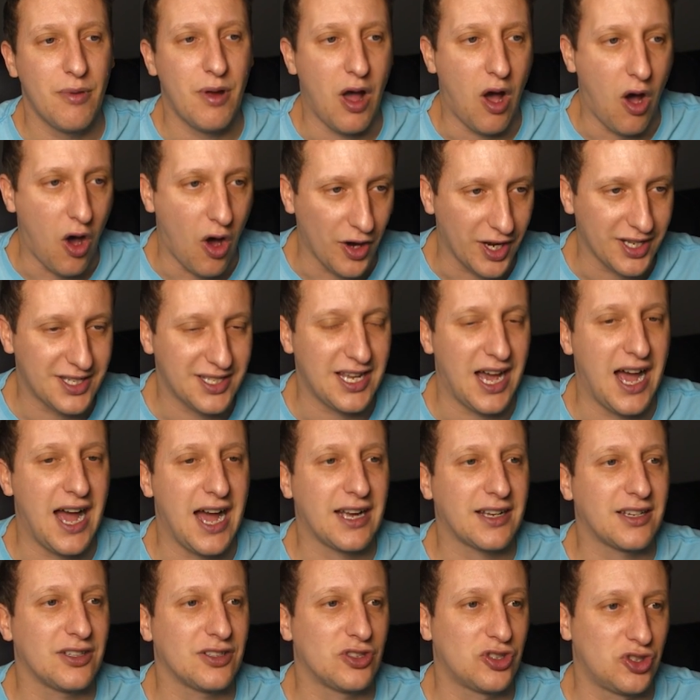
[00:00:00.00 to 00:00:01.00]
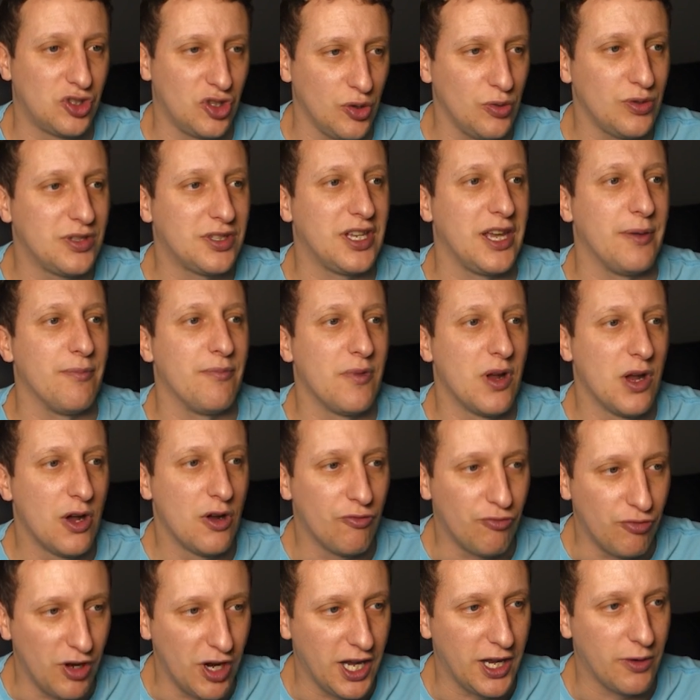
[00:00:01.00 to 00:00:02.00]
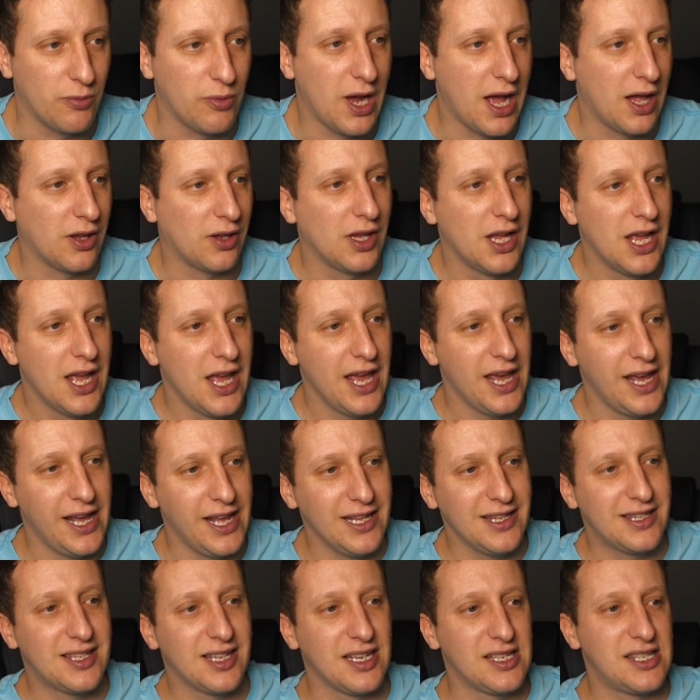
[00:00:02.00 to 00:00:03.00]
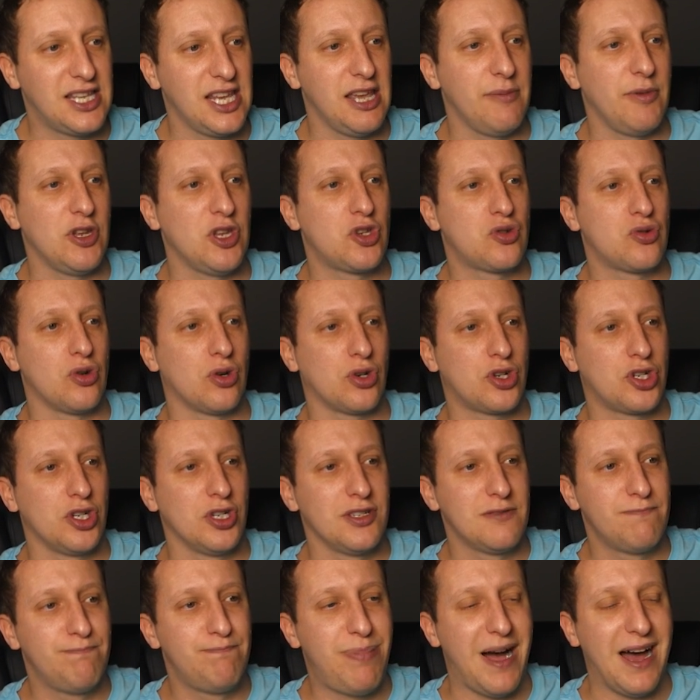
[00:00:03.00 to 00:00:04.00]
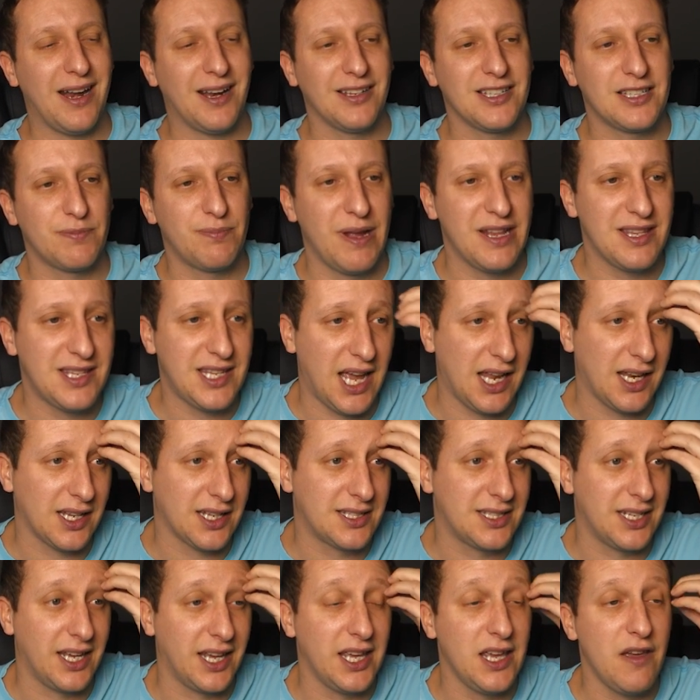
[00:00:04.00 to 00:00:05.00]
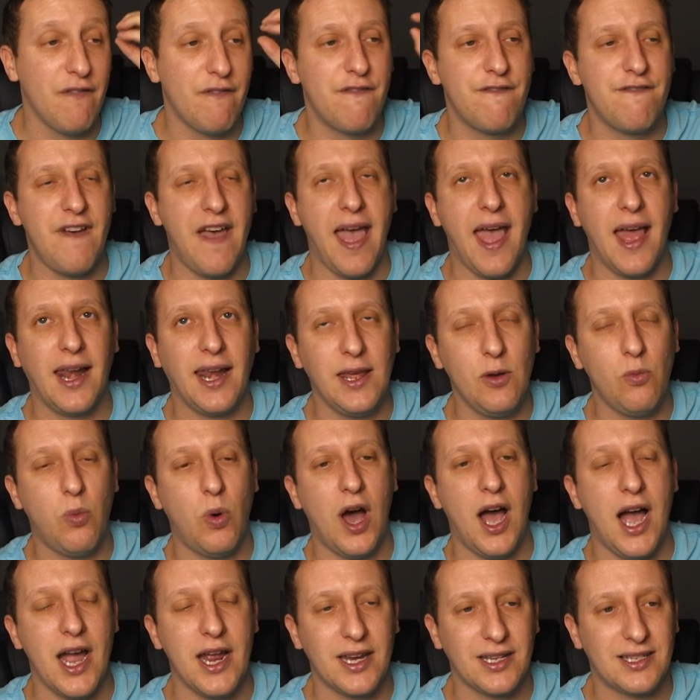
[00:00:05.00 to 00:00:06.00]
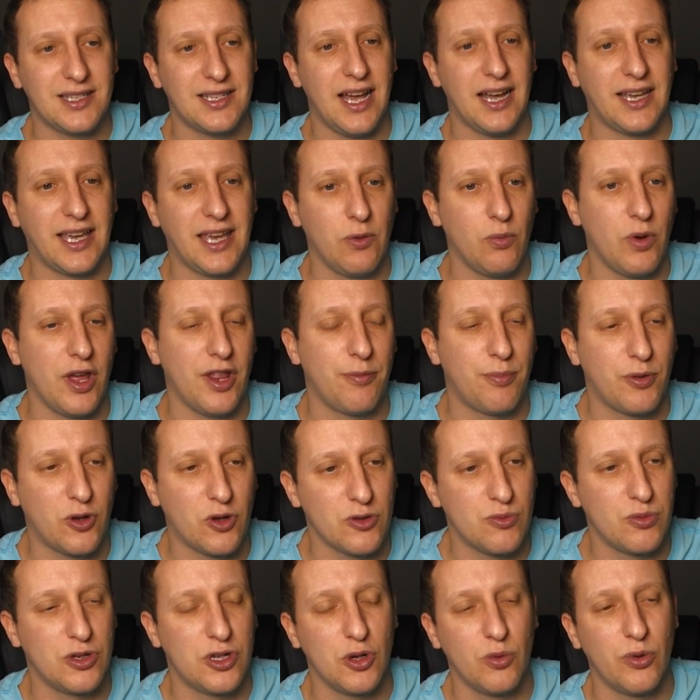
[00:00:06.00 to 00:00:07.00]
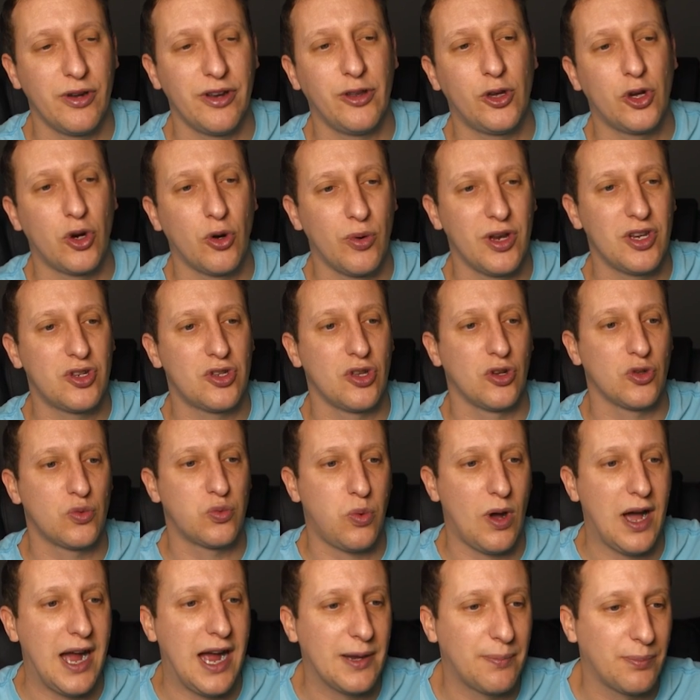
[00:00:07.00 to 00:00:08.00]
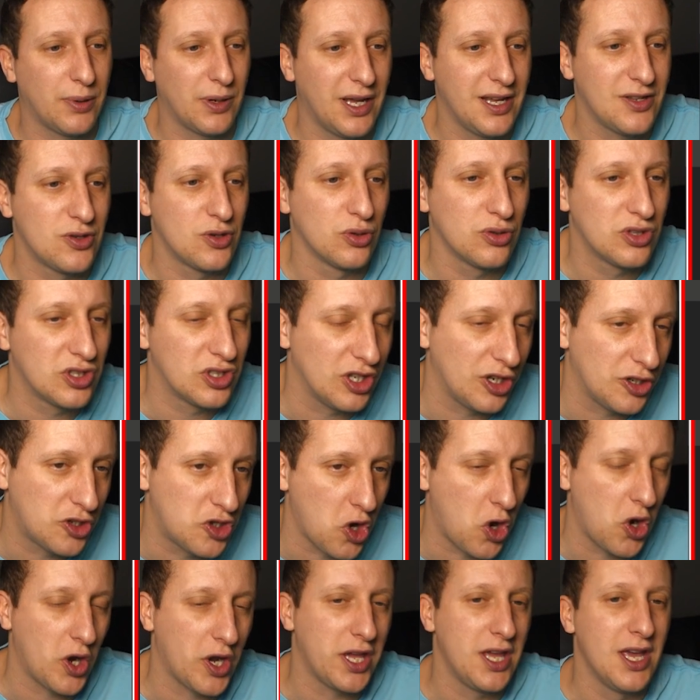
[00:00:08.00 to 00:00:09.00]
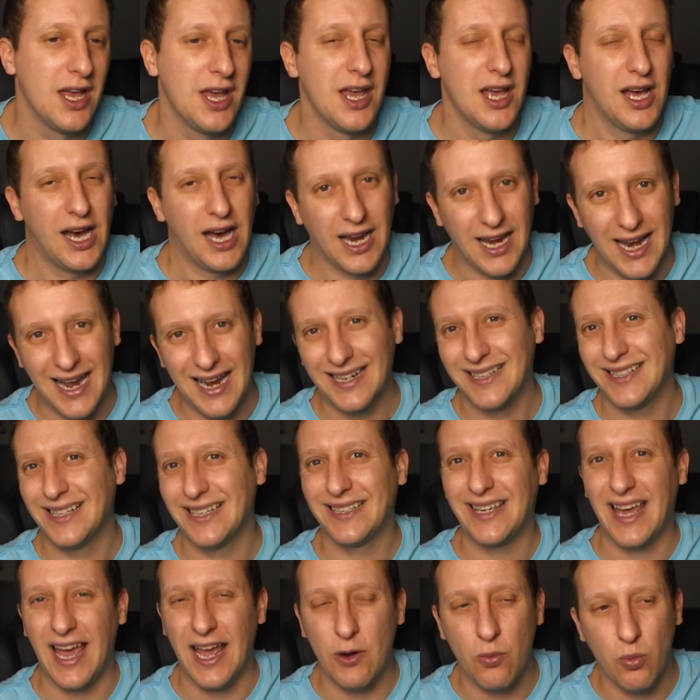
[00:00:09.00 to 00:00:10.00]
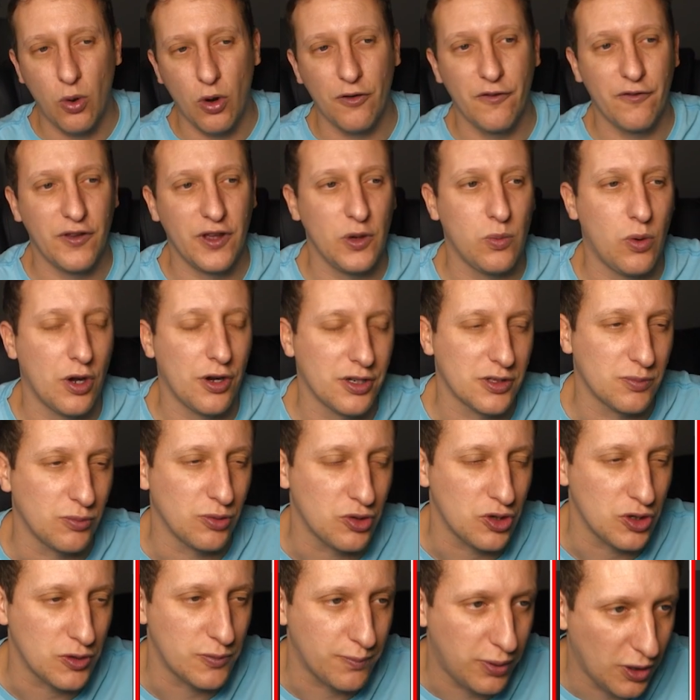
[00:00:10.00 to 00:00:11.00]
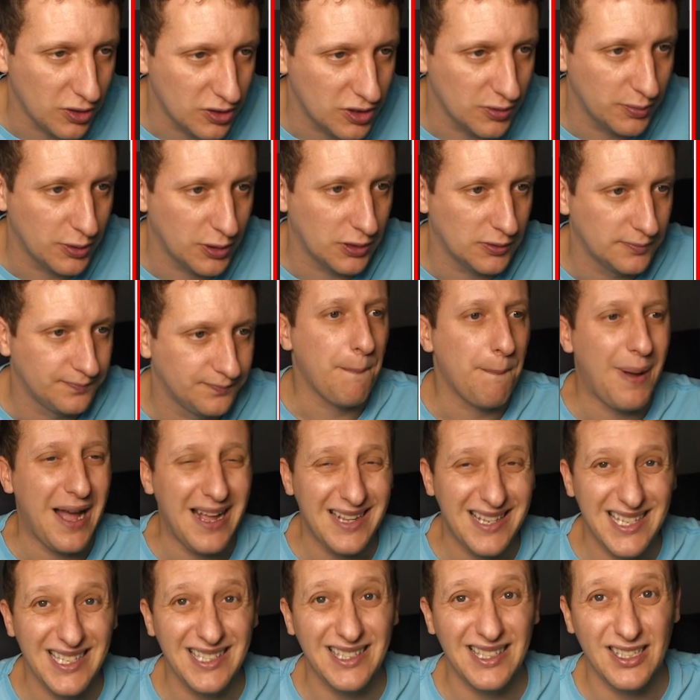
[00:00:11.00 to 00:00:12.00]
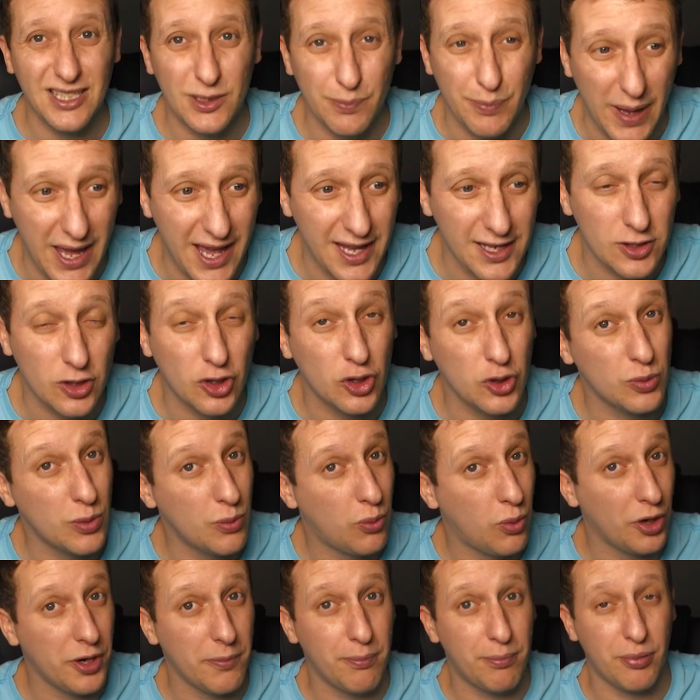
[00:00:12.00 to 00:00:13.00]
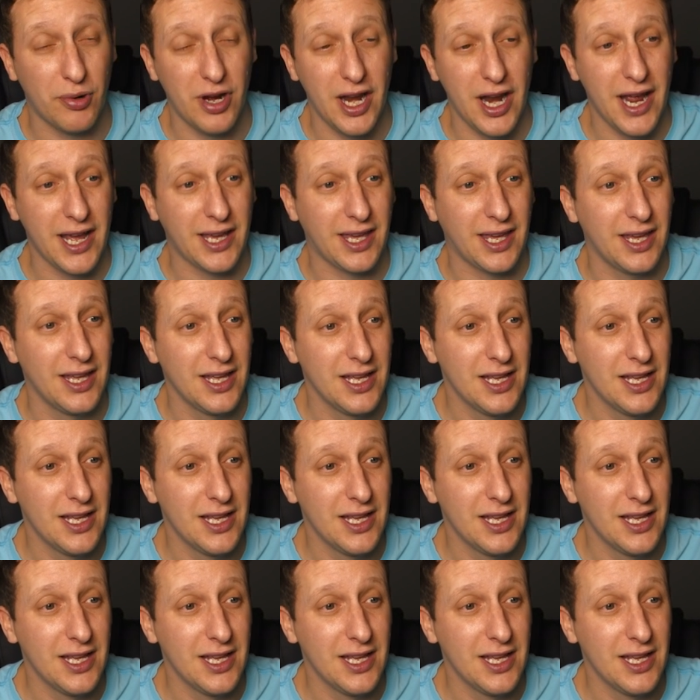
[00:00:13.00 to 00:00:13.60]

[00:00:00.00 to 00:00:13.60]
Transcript: on attack suits him really well. Into the team instructions, balanced mentality, fairly wide attacking width, because we do want to encourage those wide players, Hudson-Odoi, Alanga, getting 1v1 as much as possible. Pass into space, because we want to break.